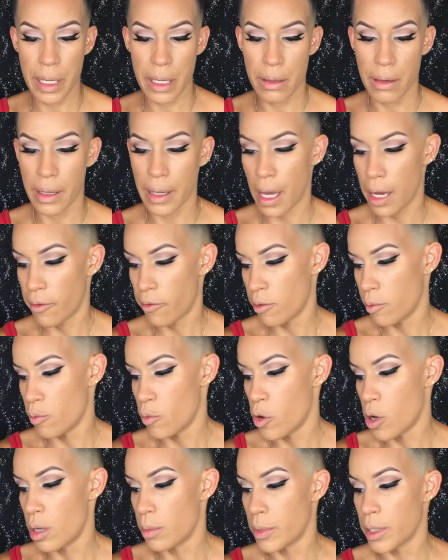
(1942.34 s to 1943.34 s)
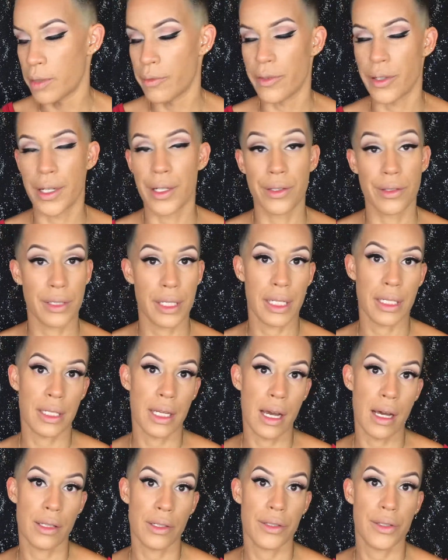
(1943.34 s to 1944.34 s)
Powder. I got it from Walmart for under $10,
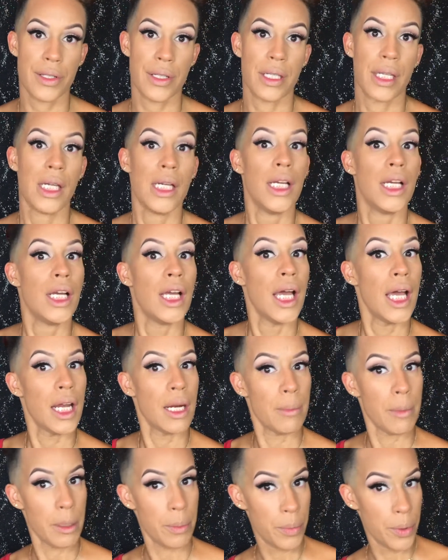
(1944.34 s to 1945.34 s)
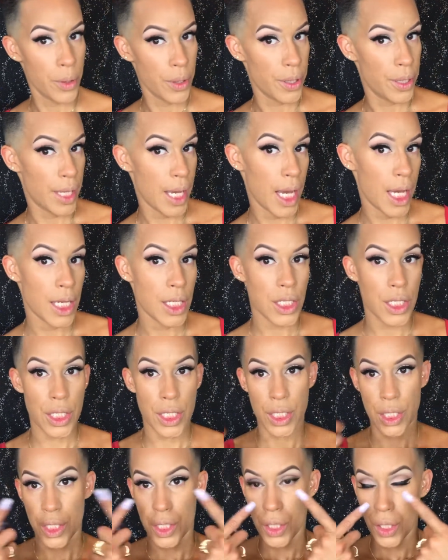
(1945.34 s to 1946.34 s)
and I'm going to put
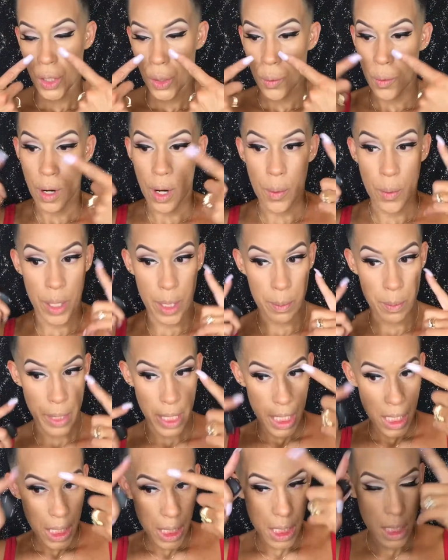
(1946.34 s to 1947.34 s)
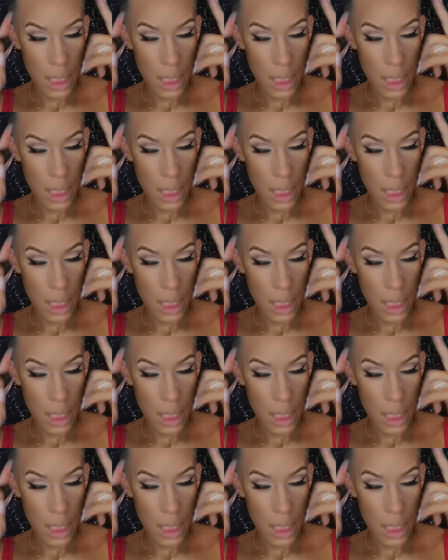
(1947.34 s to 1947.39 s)
that where I want to bake.